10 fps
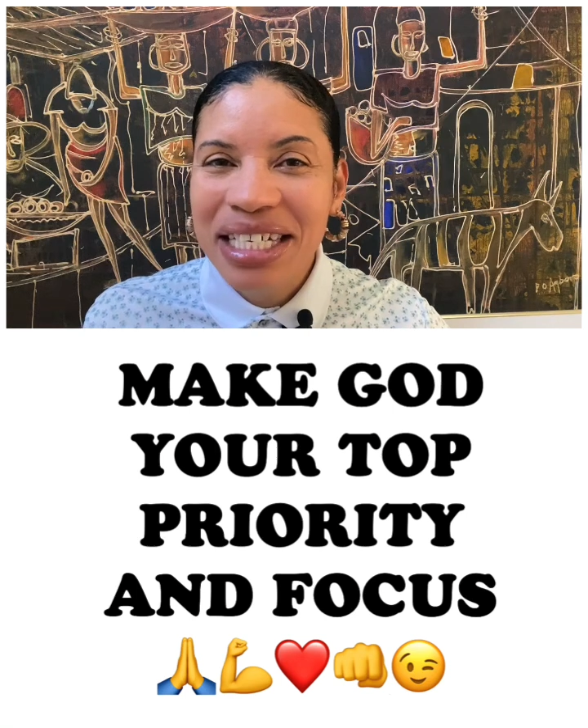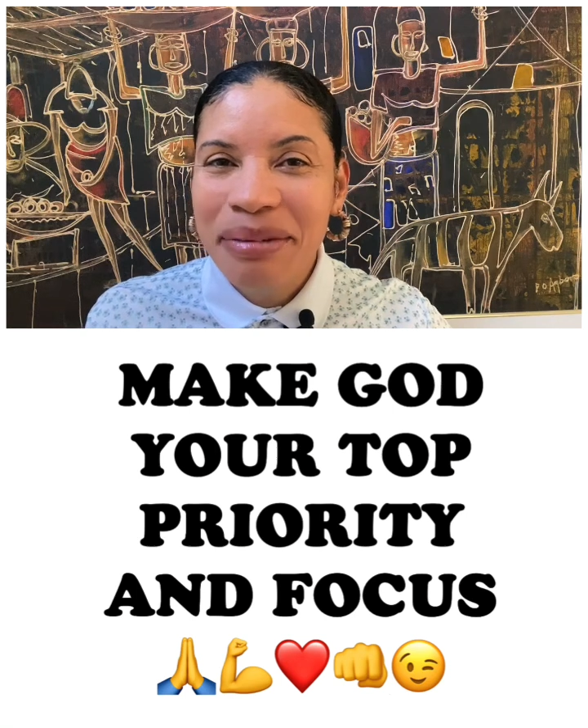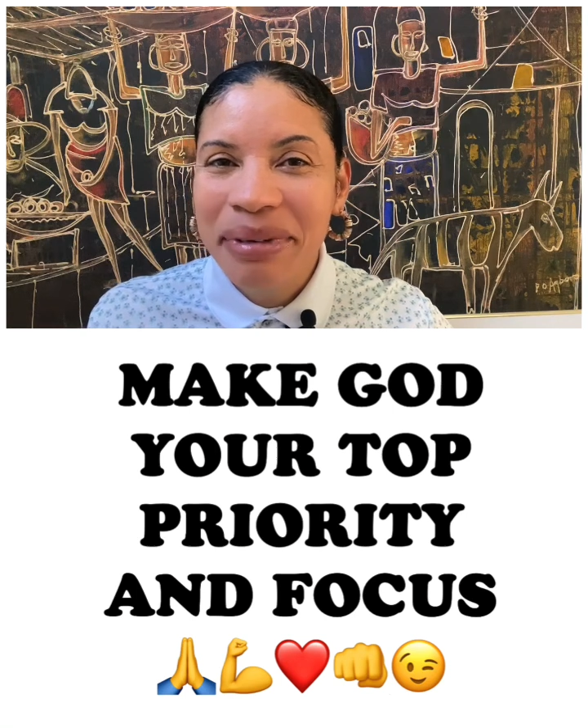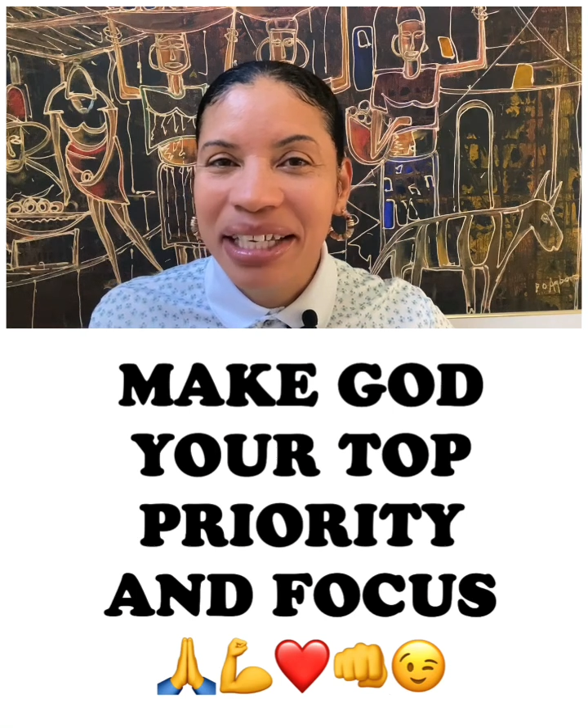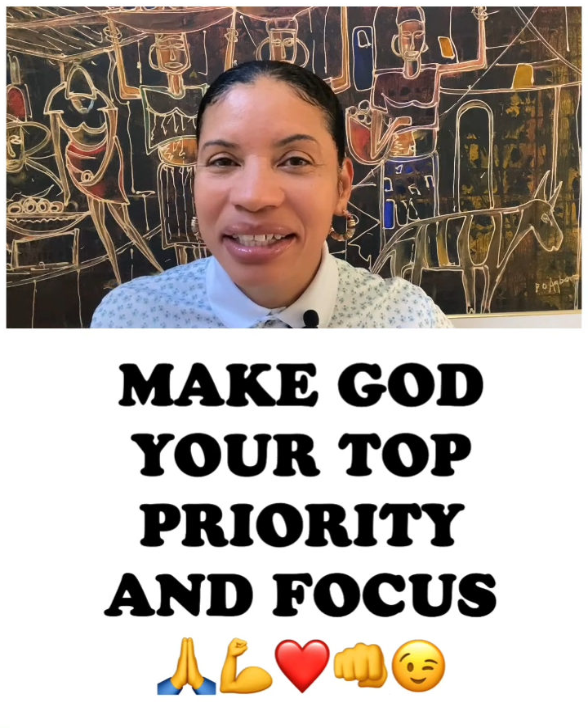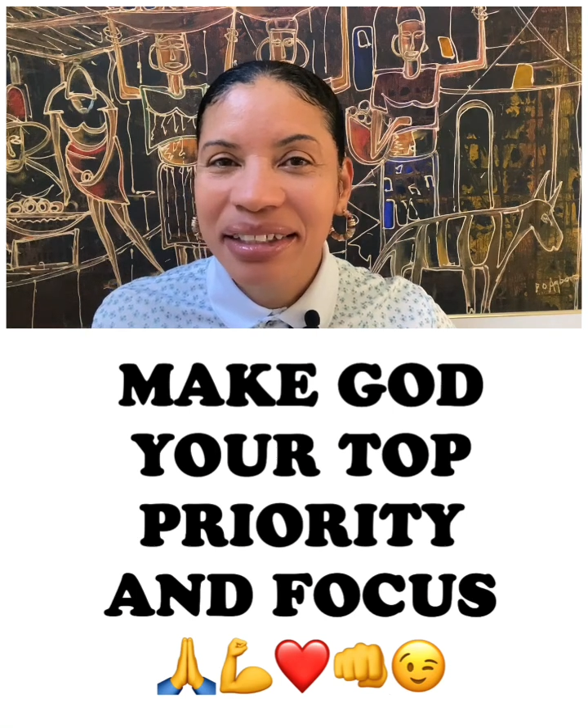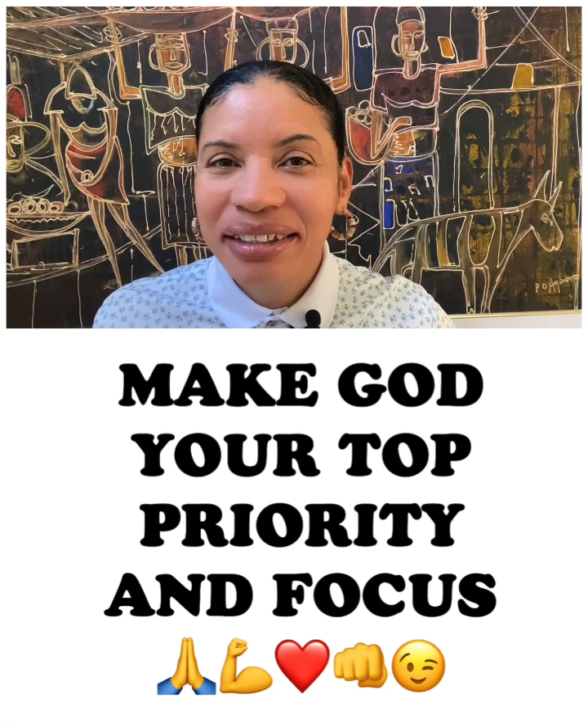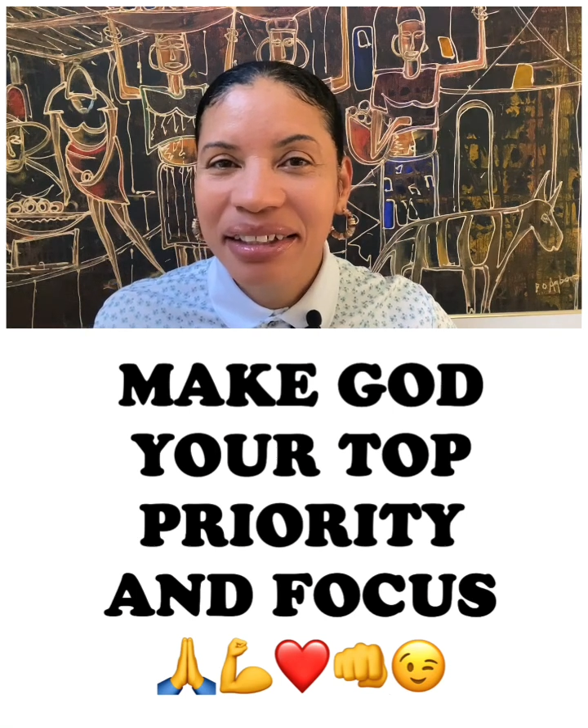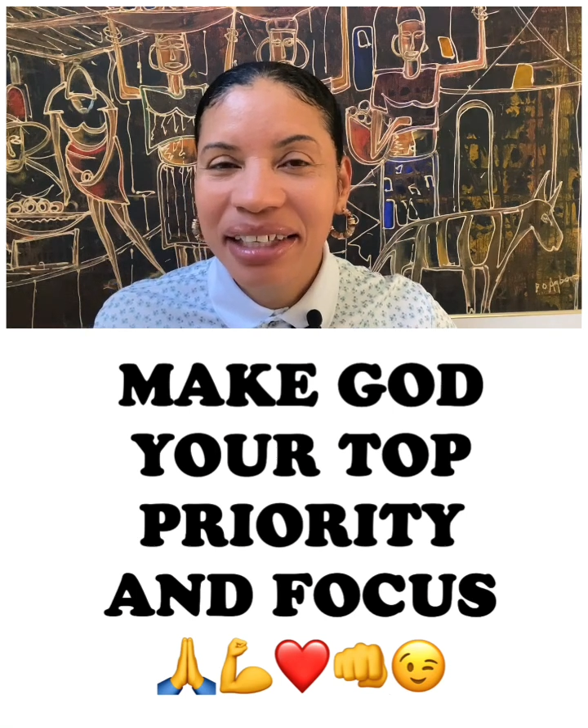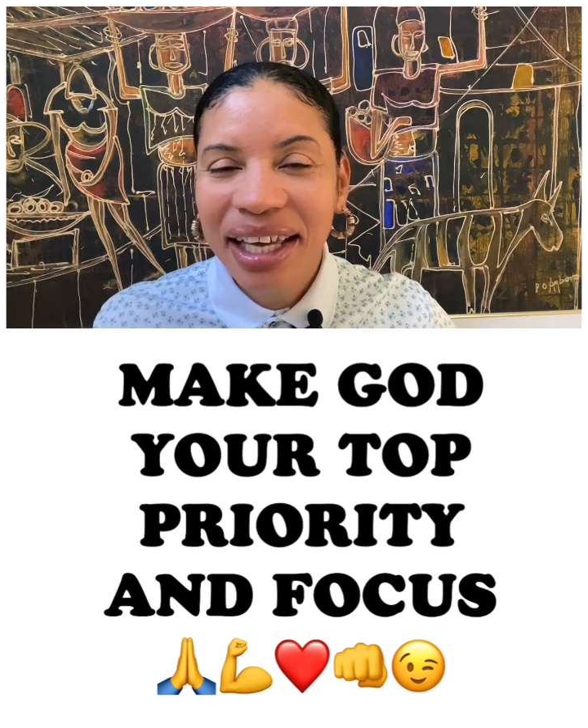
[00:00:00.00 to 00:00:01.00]
to be,
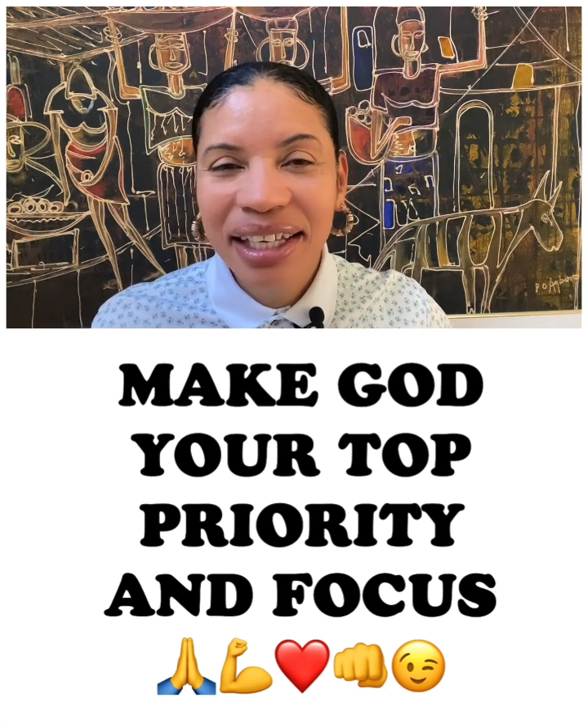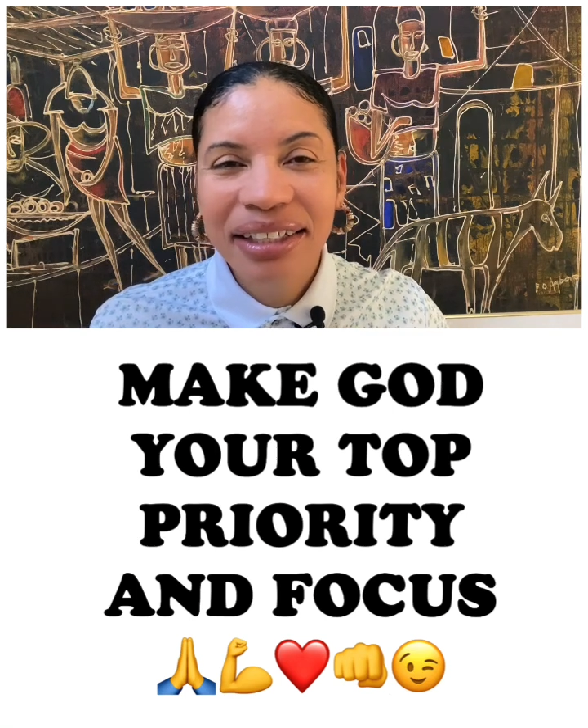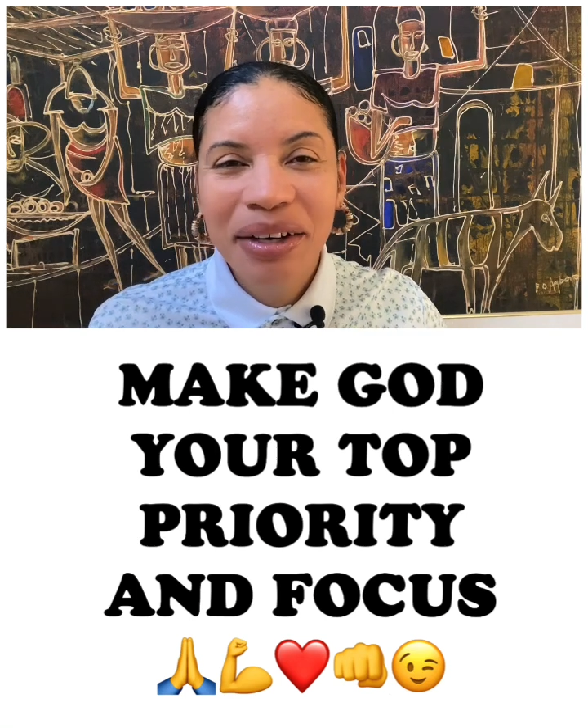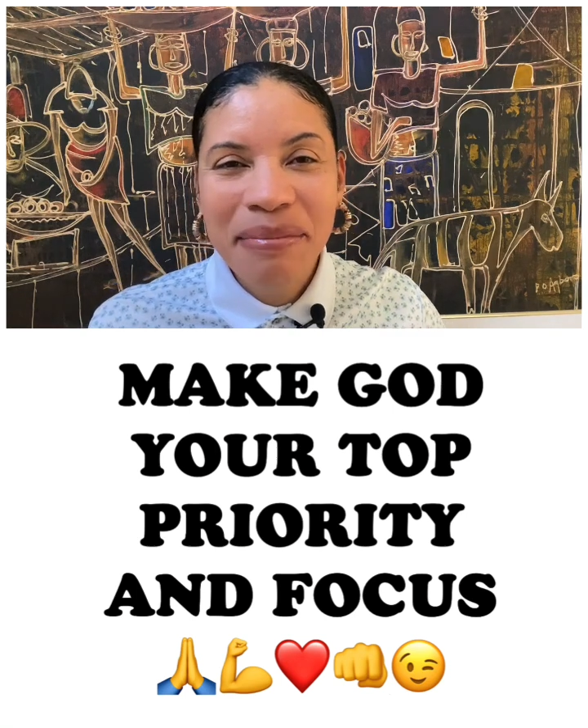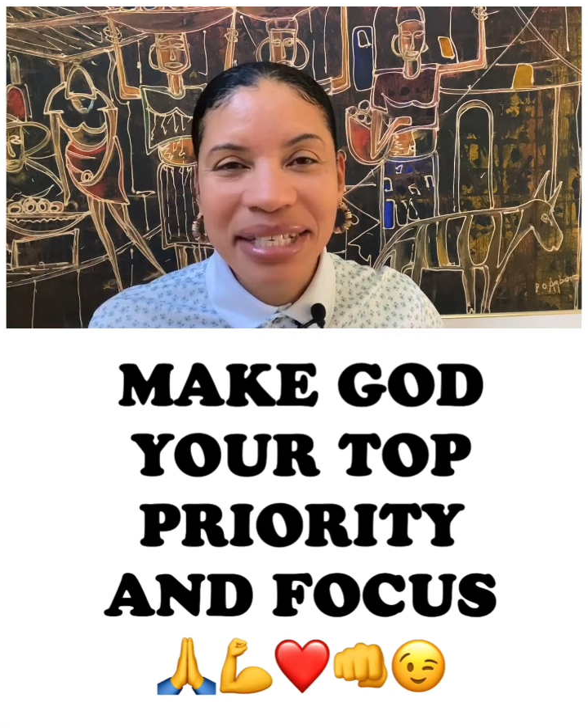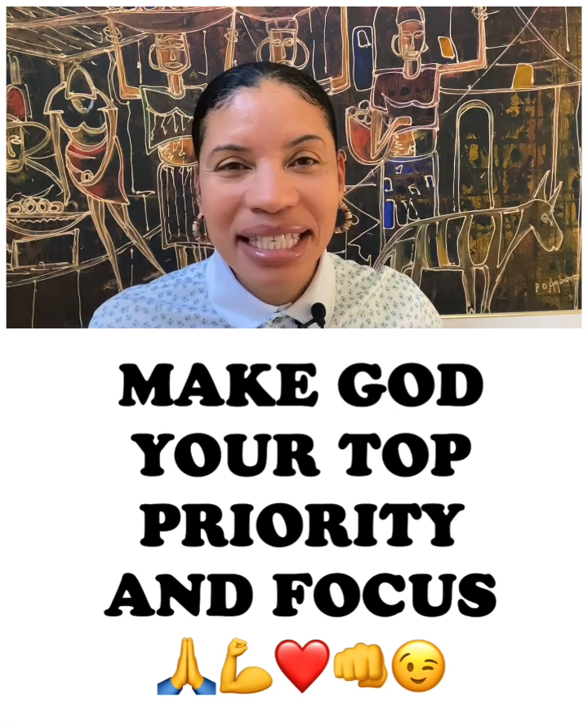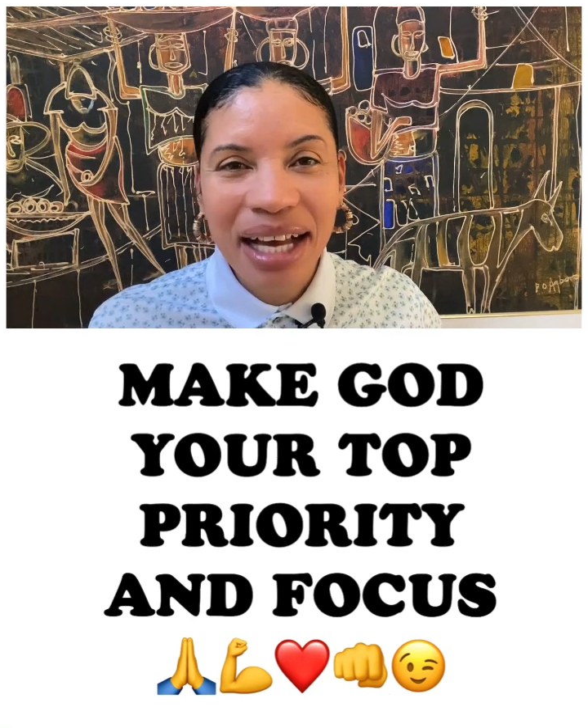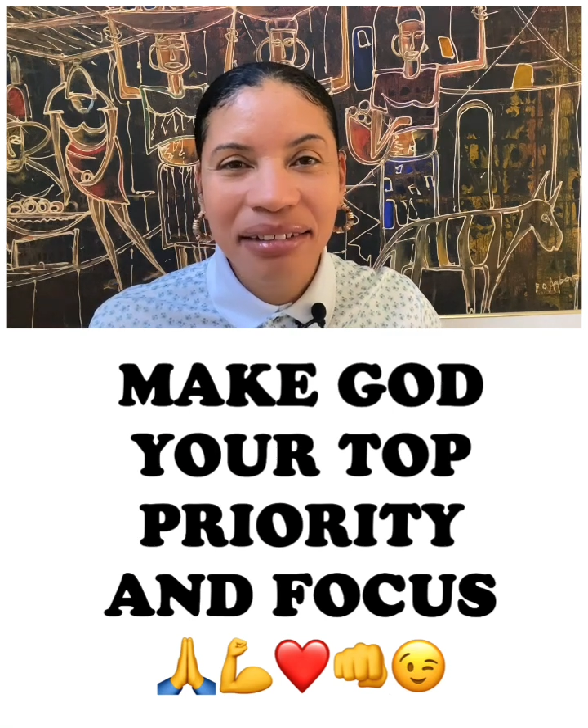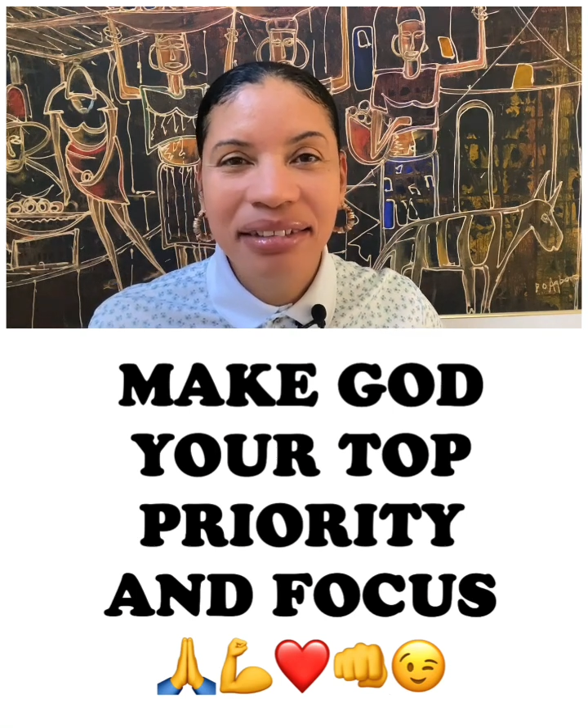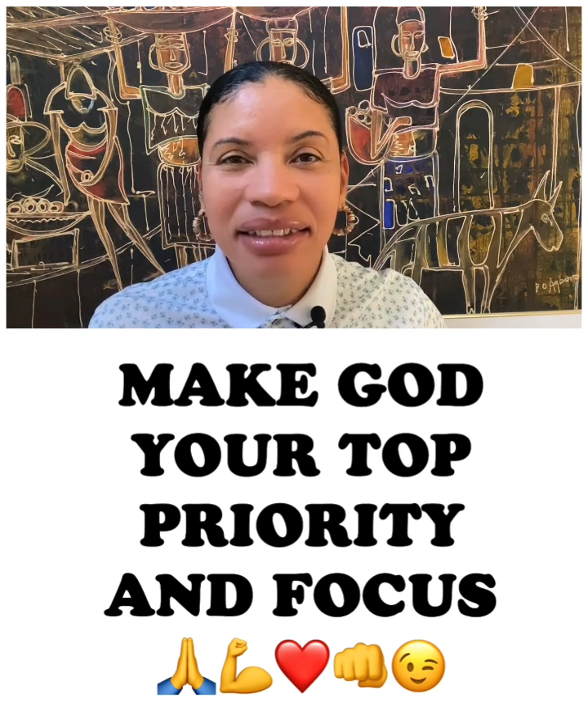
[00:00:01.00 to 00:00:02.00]
okay? Don't miss out.